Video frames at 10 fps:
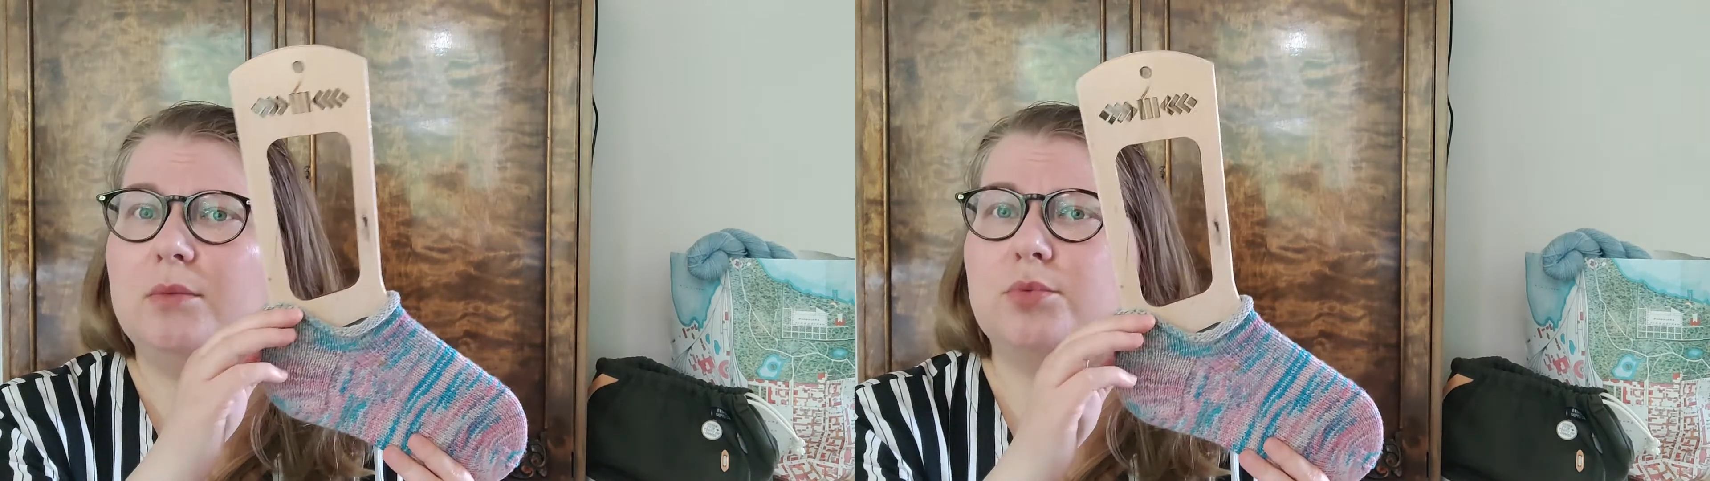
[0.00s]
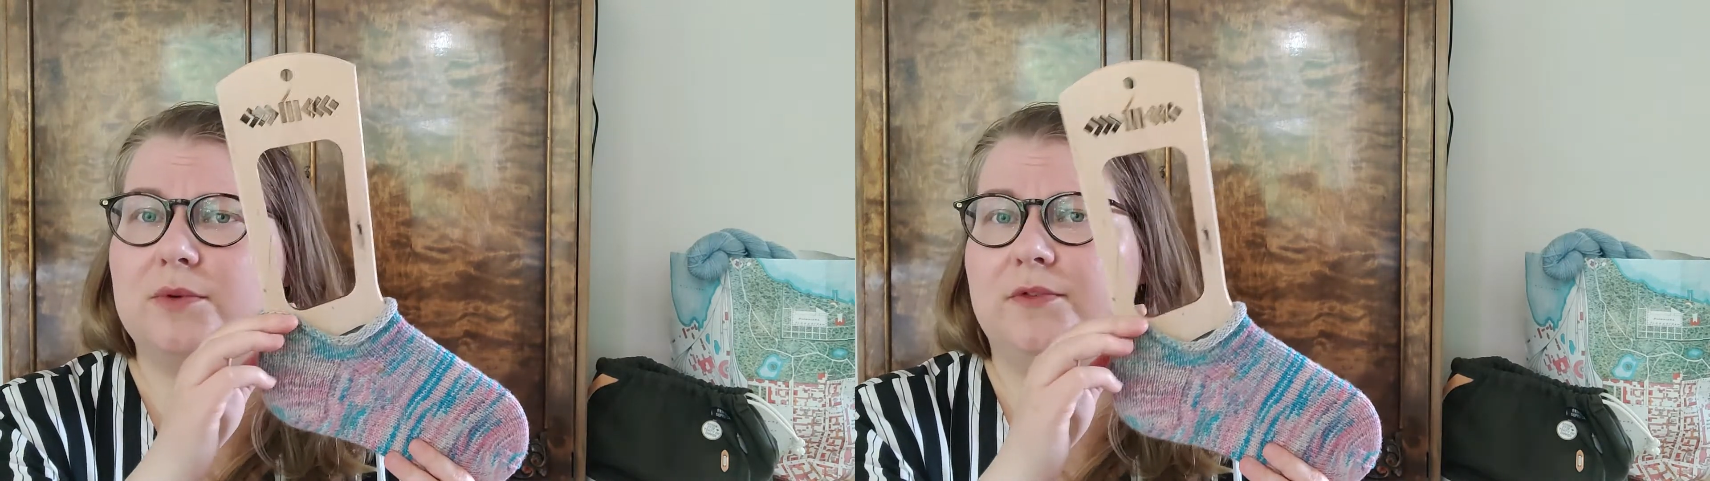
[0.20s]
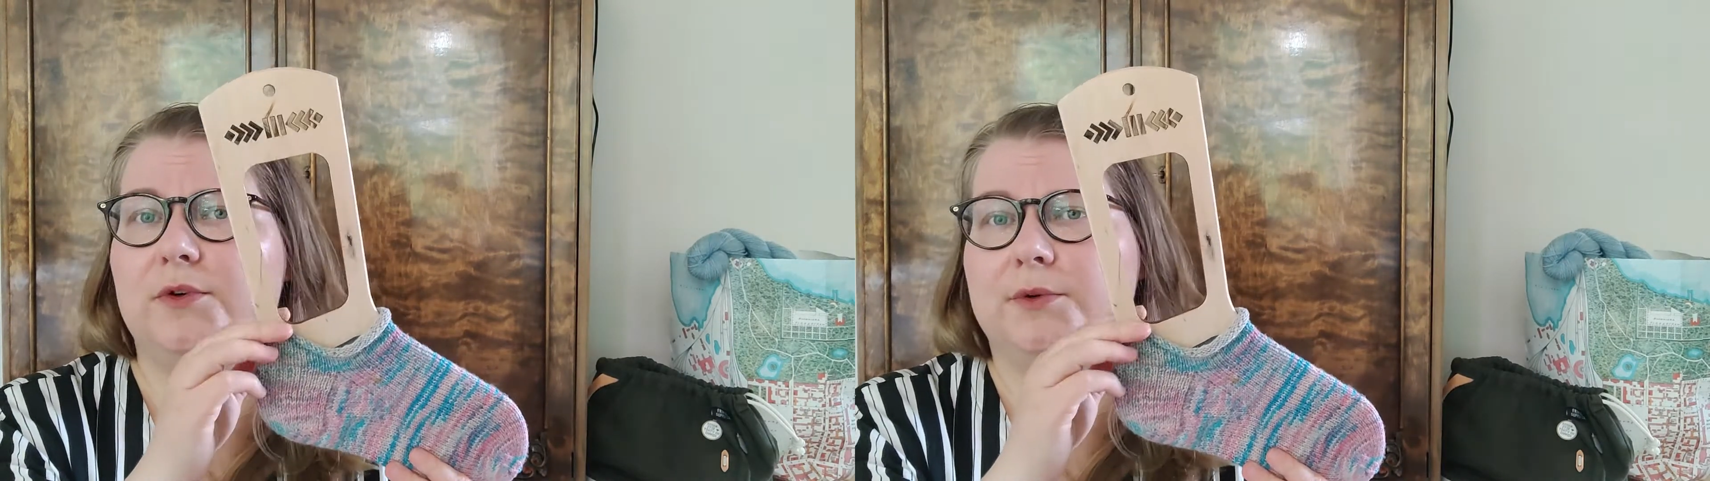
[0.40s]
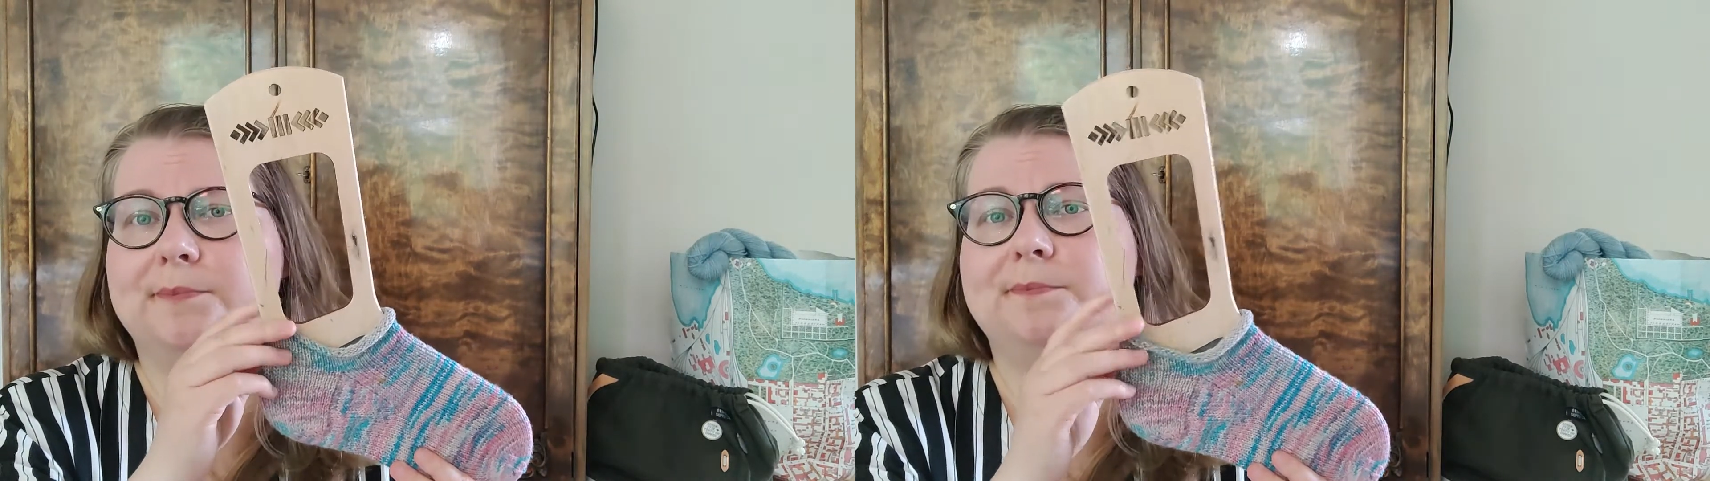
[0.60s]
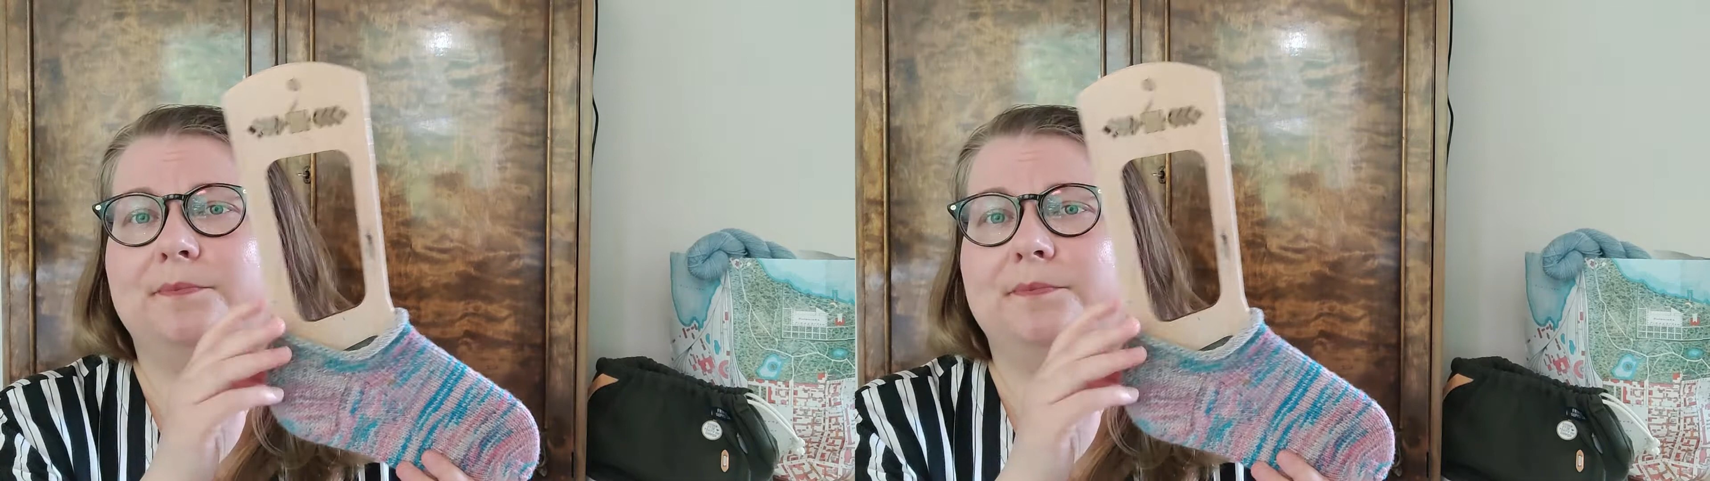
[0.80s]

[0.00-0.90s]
prefer,